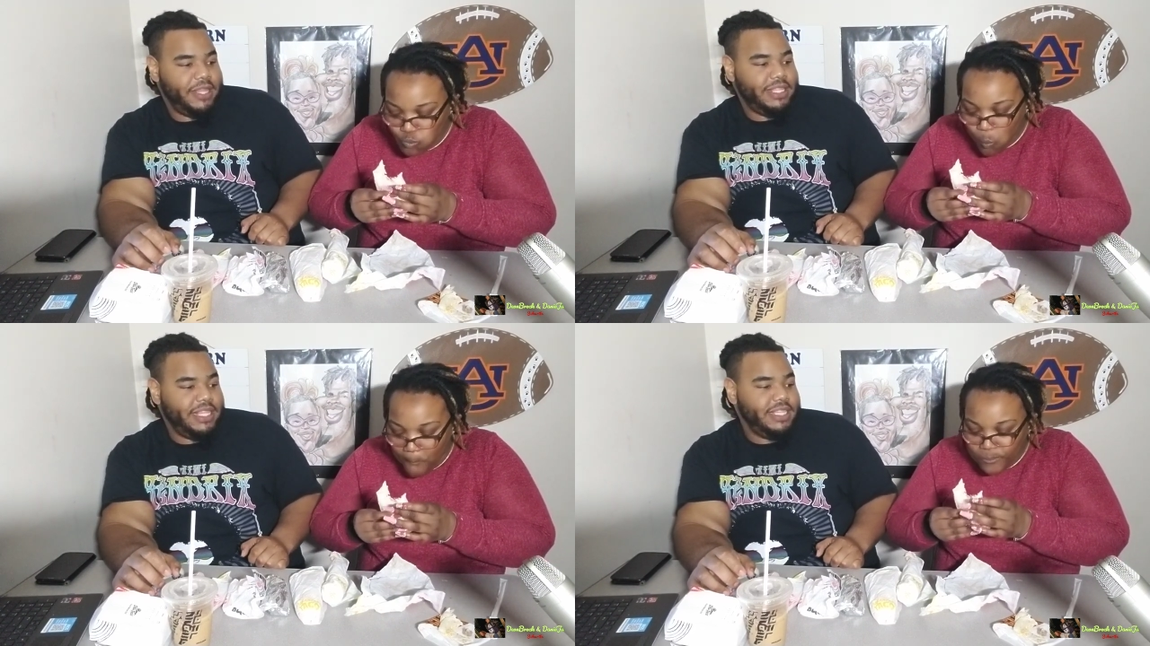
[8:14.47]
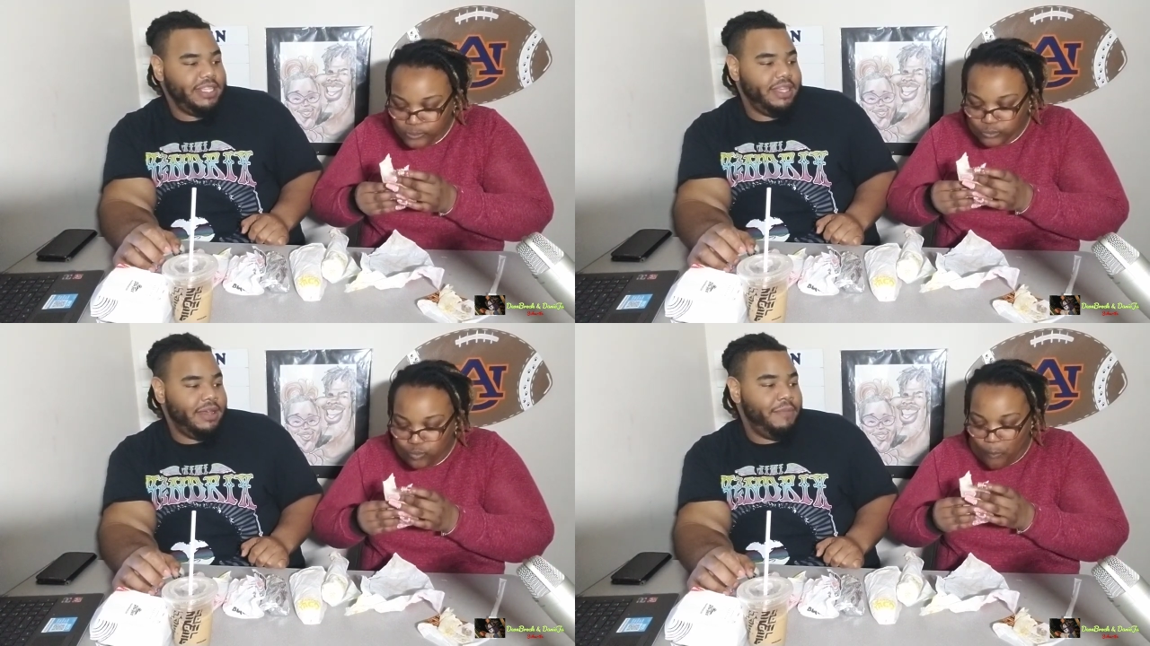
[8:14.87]
Speaker 1: Is it, is
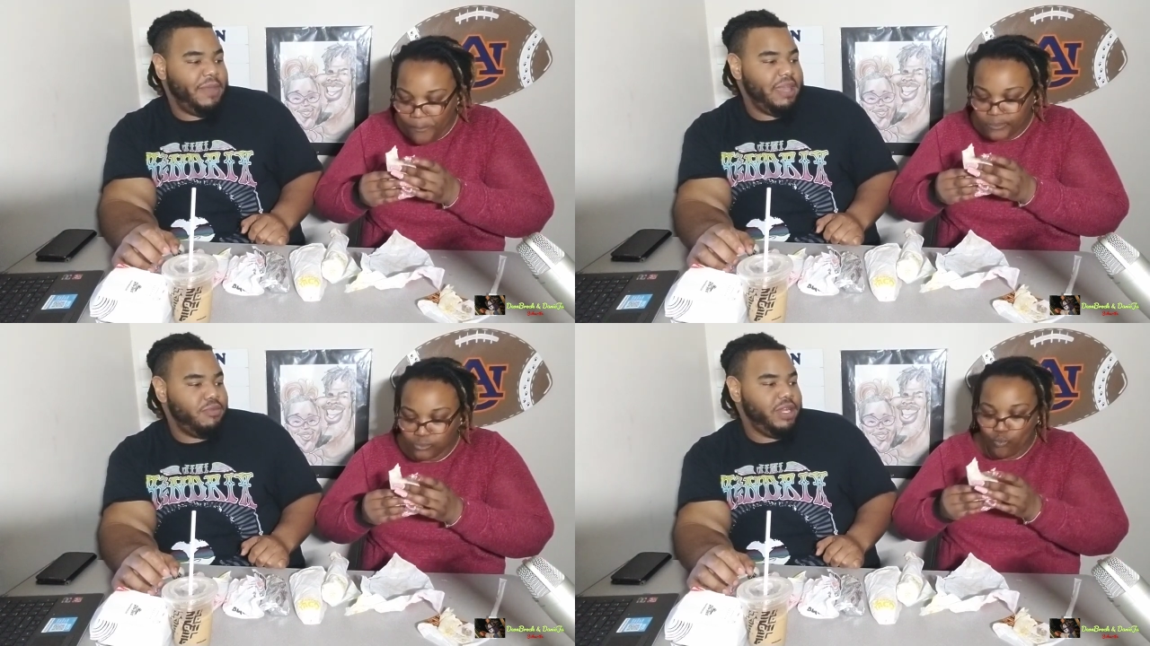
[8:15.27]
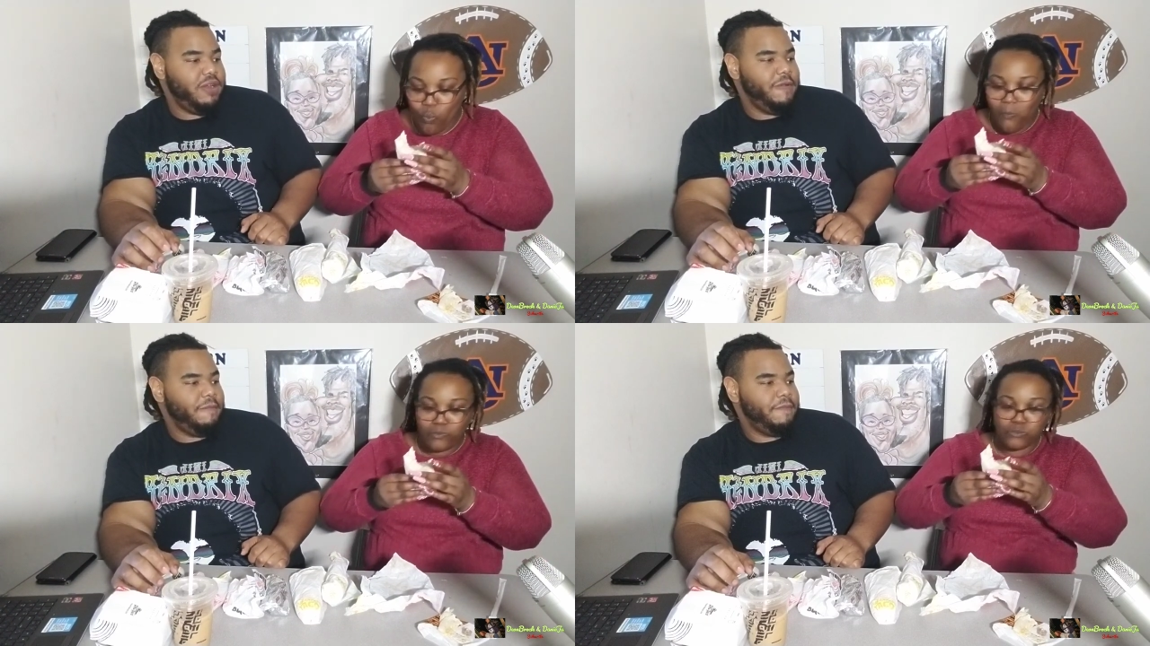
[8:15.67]
it a, bean
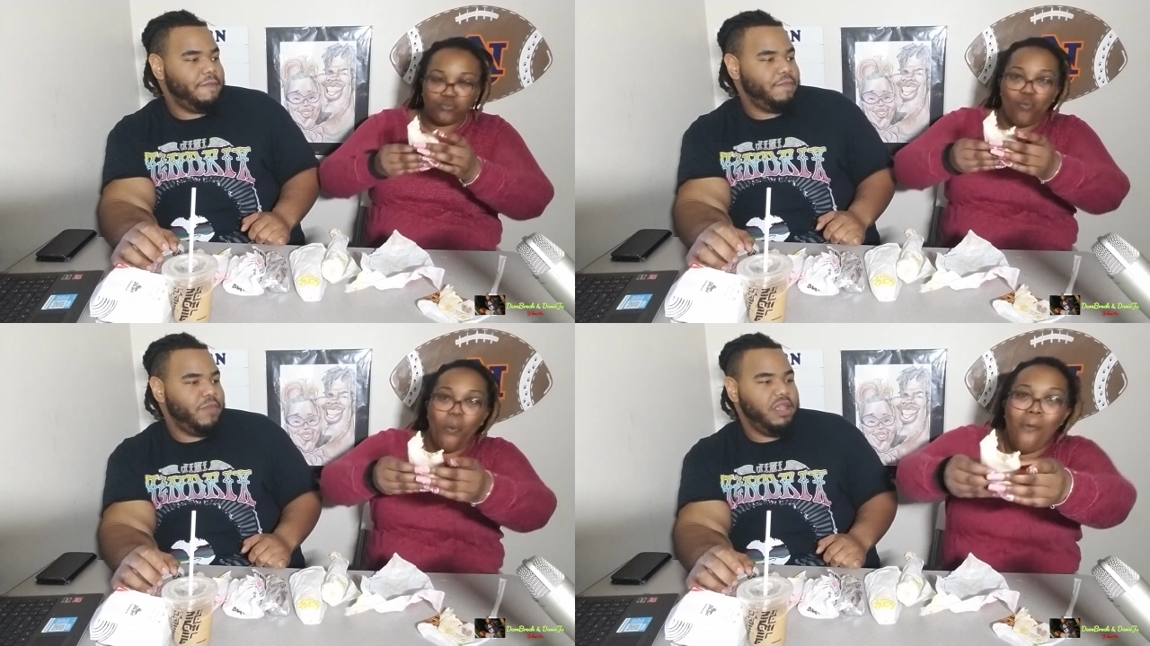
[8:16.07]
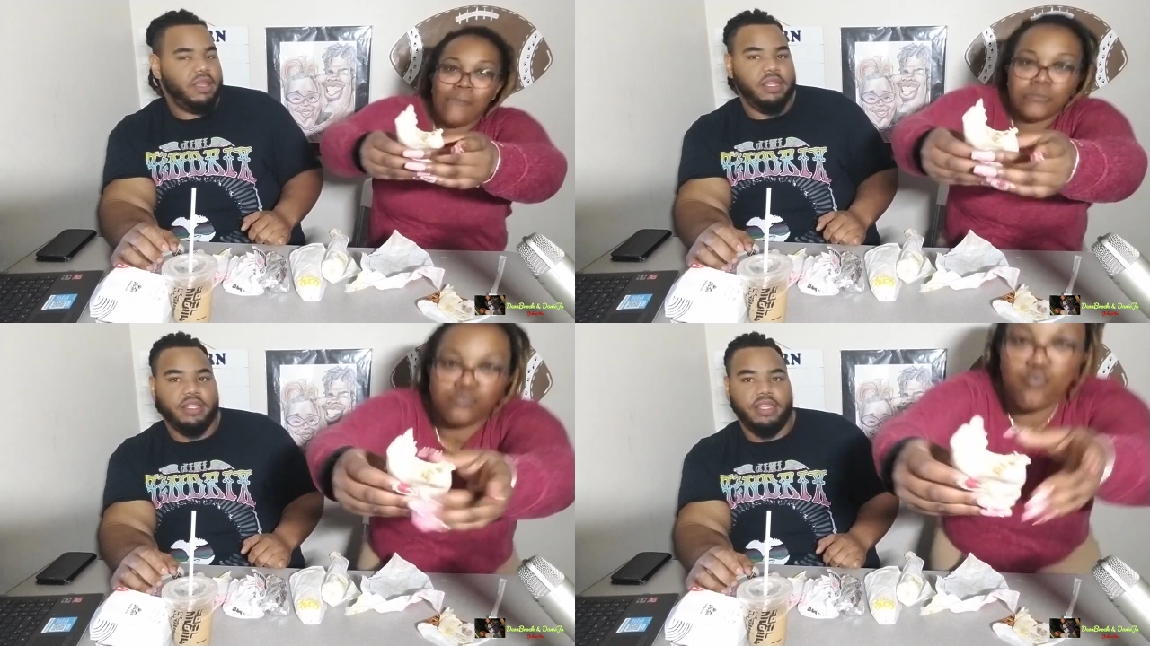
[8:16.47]
burrito?
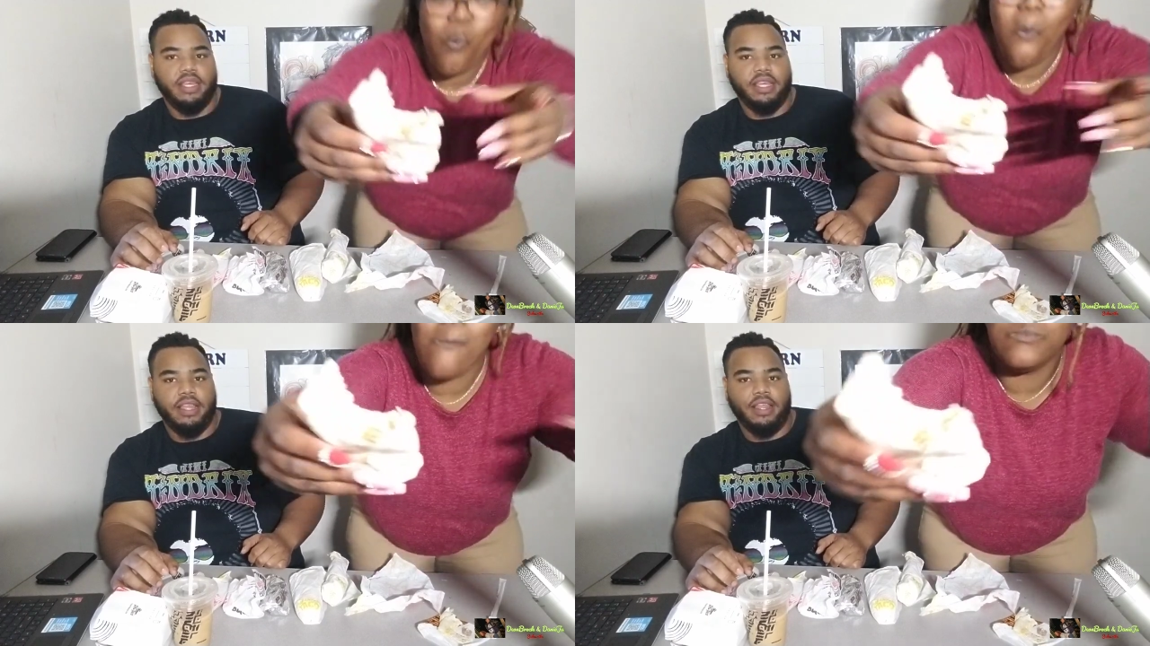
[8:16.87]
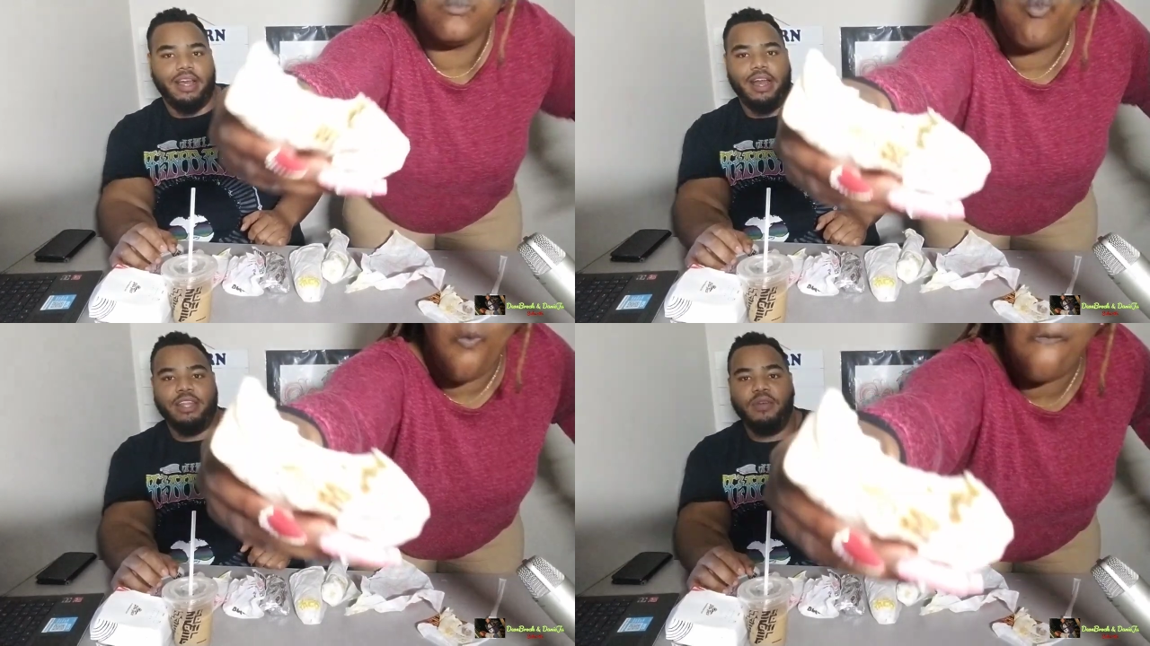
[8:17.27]

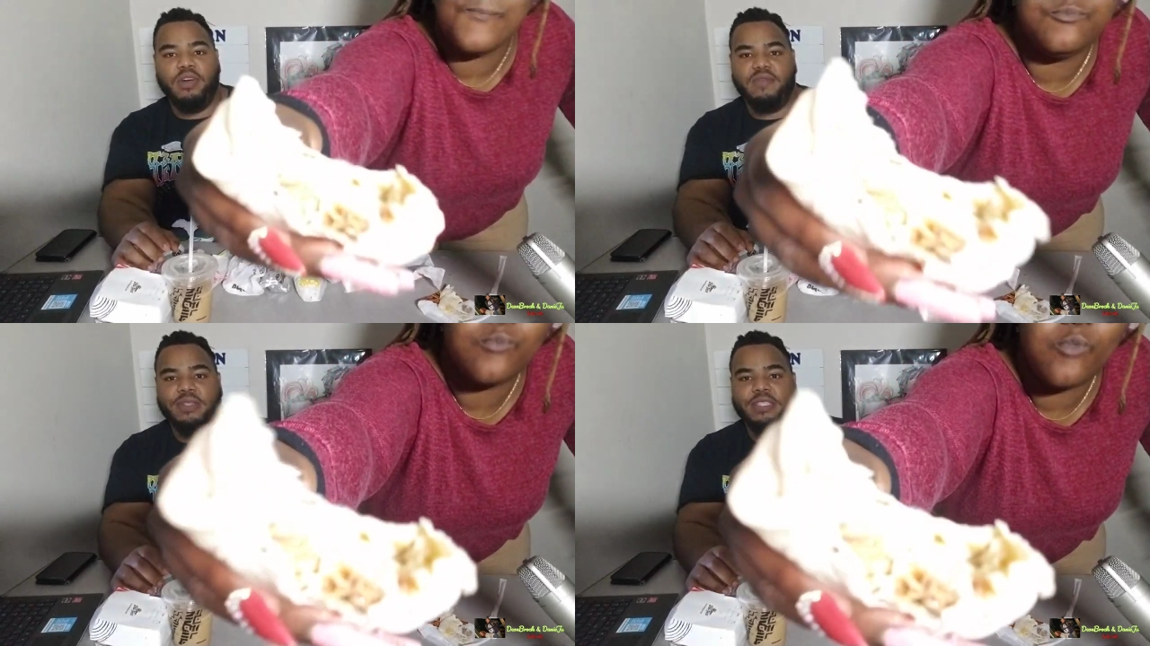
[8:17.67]
Mm. I know one